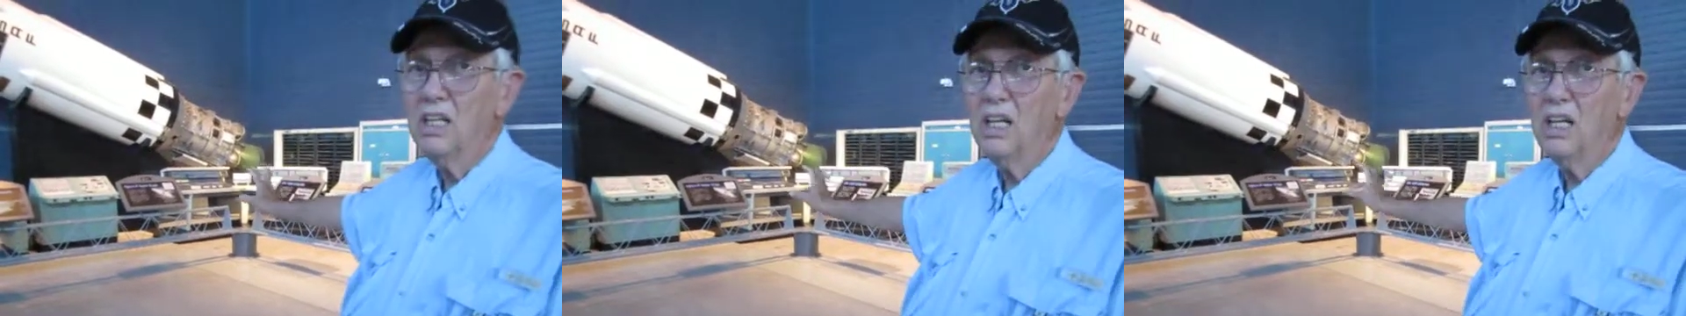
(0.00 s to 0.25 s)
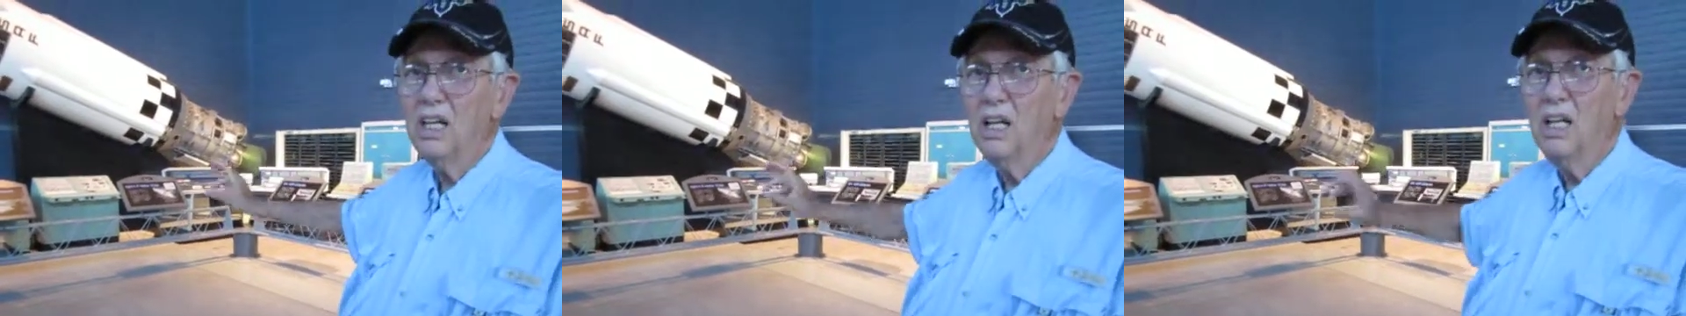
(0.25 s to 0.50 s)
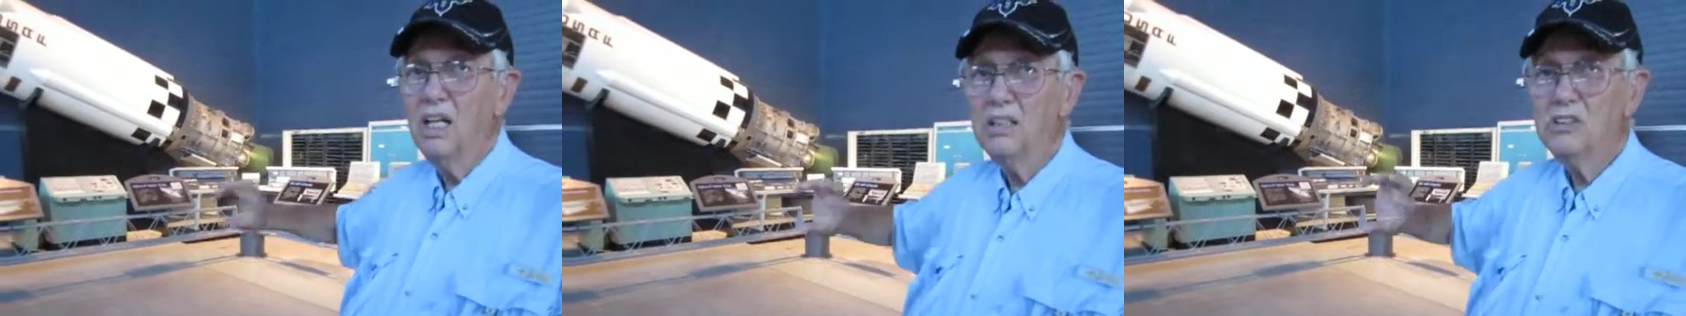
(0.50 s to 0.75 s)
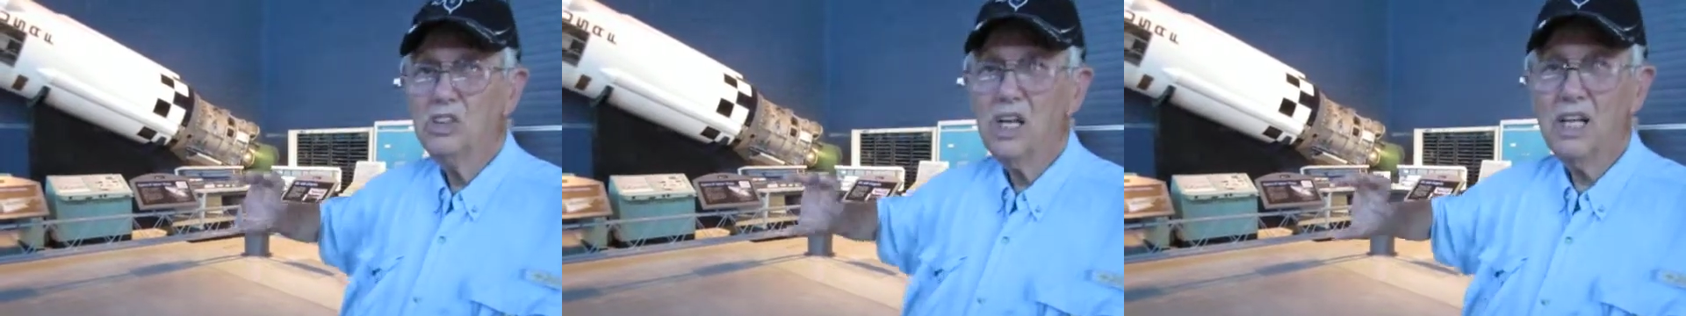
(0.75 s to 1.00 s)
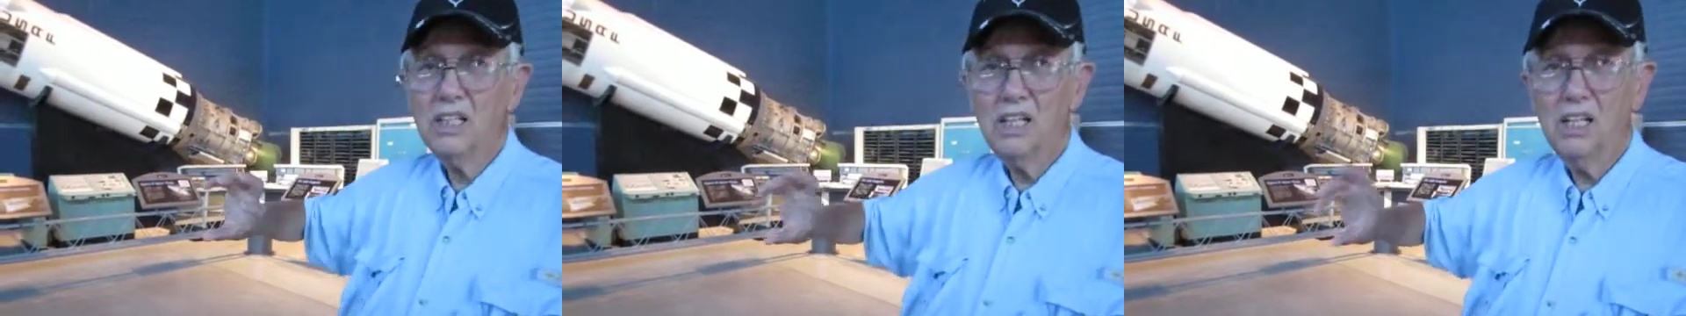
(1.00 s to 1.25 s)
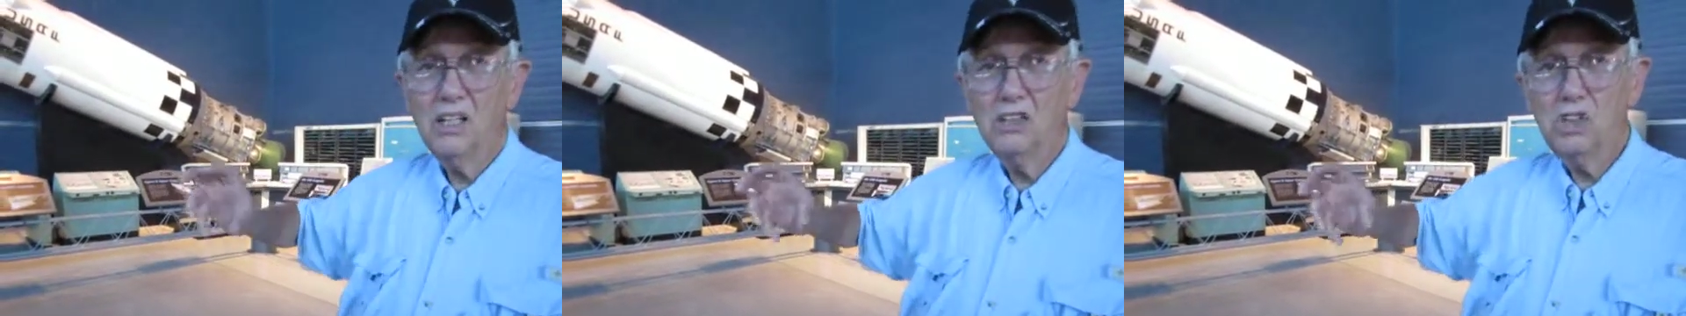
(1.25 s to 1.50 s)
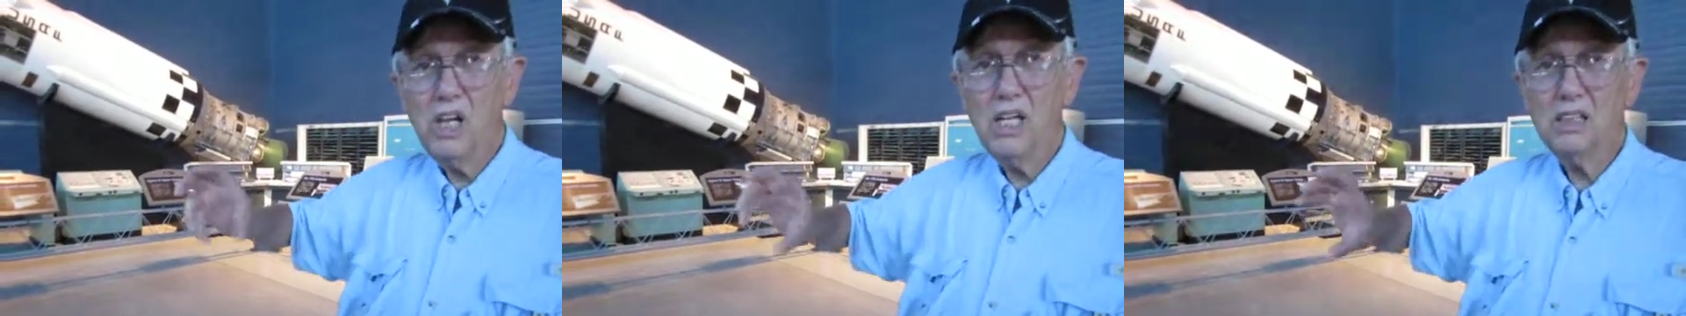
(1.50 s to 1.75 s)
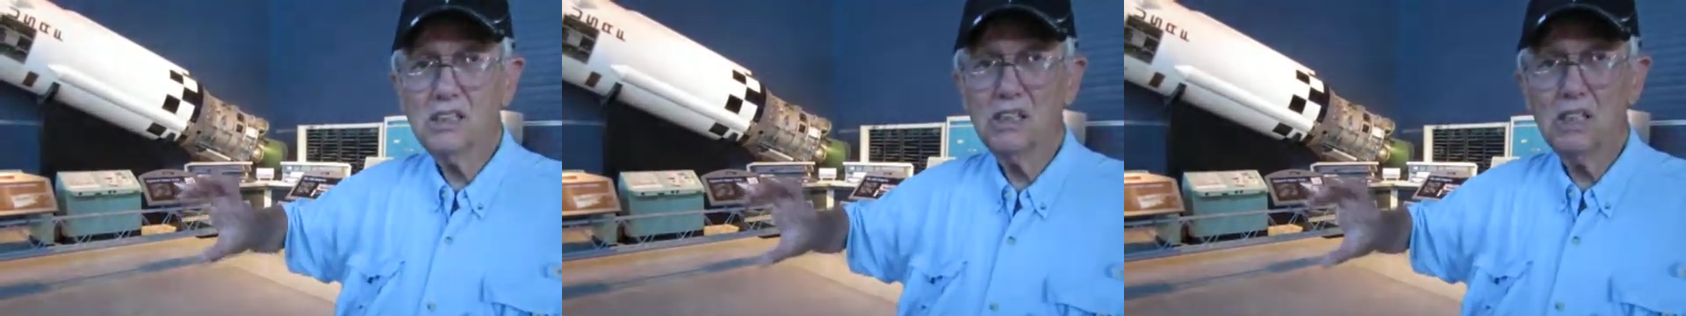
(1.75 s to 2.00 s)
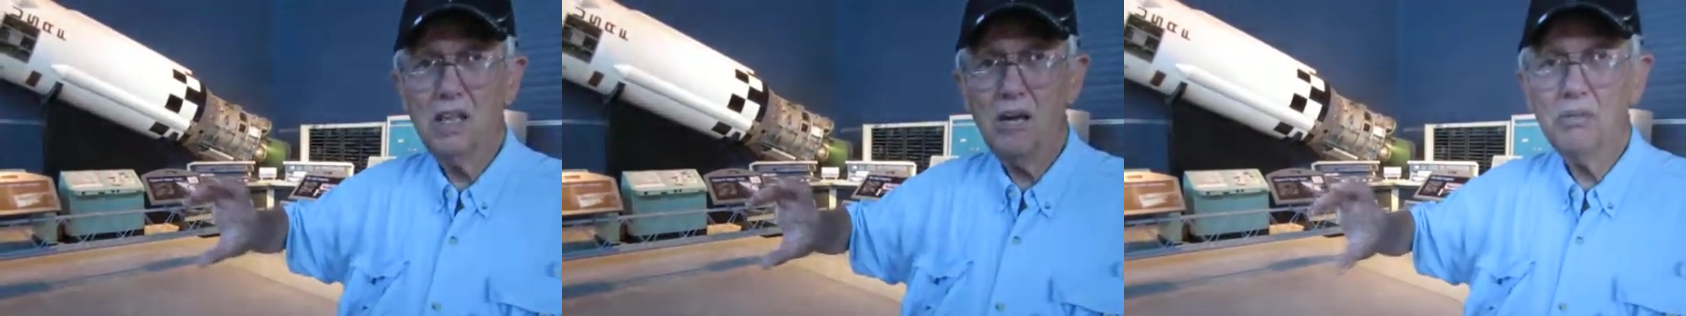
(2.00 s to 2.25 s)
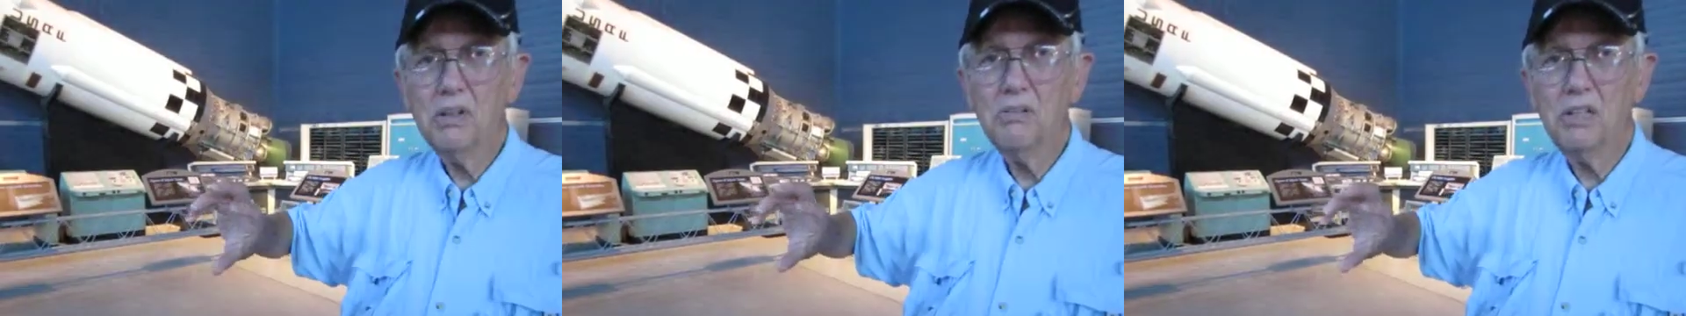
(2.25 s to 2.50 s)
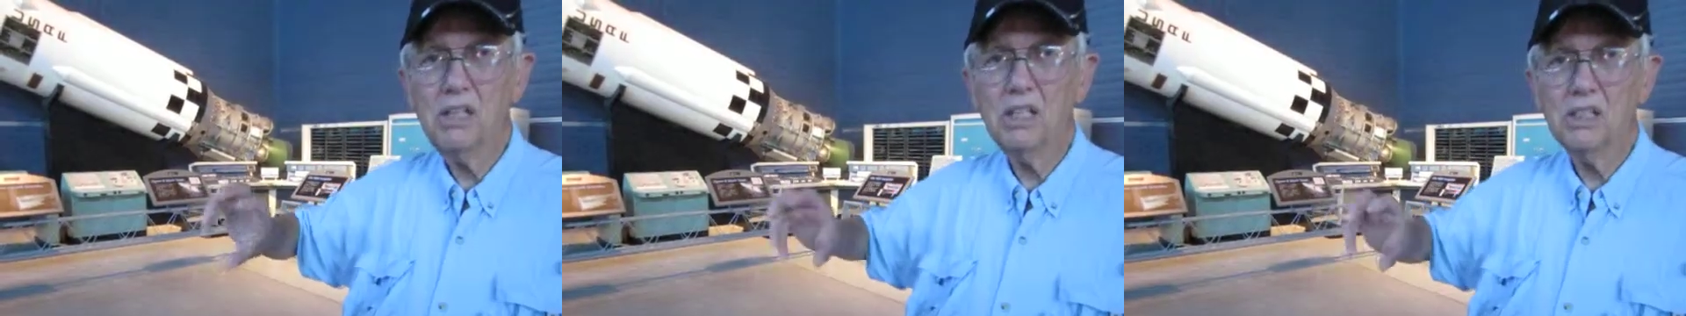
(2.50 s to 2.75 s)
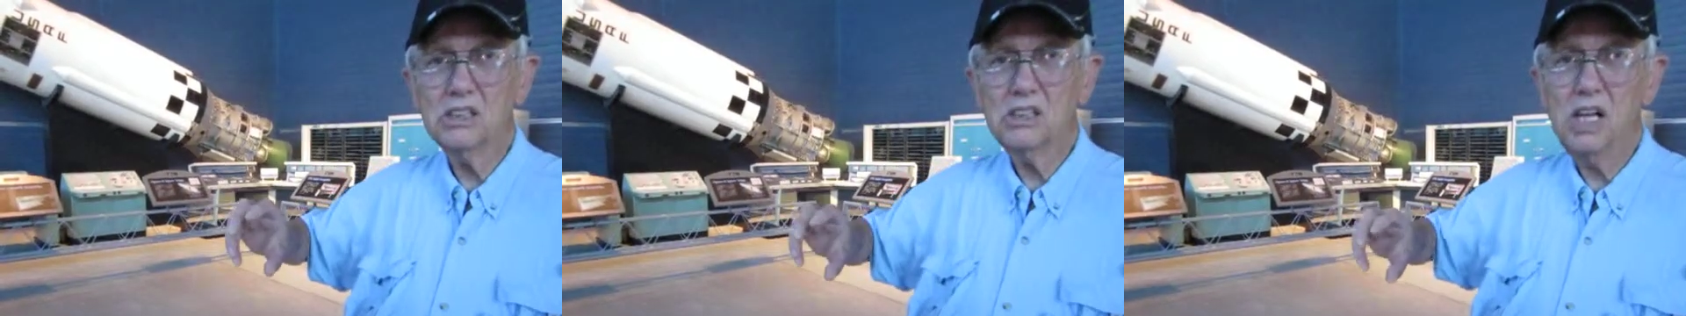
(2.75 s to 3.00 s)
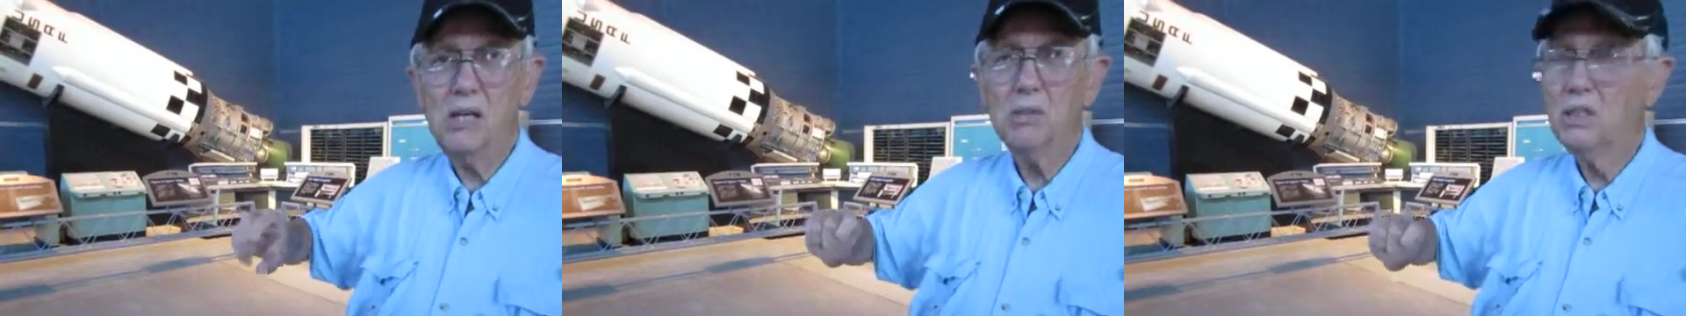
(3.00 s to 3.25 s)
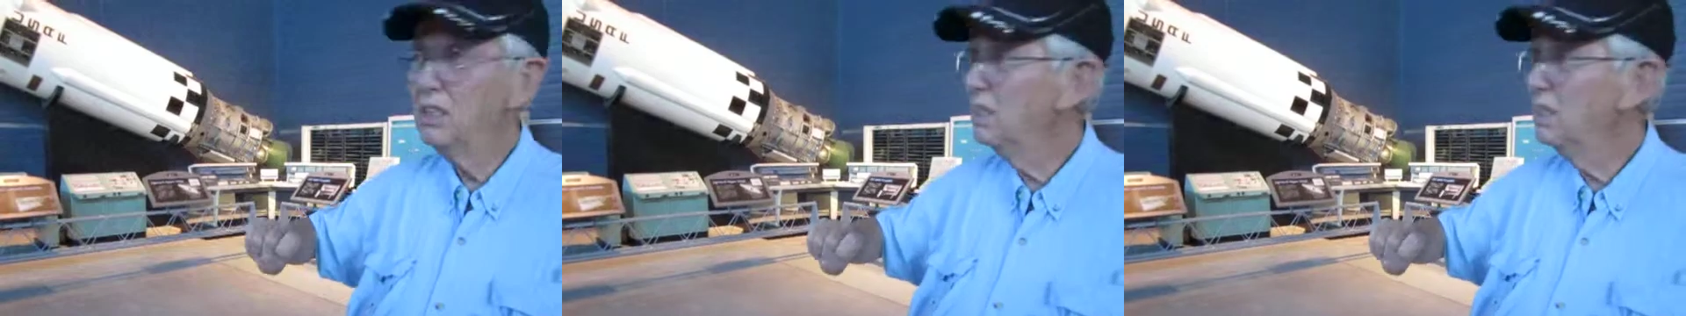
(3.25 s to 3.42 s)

the little jets that kept the vehicle stable.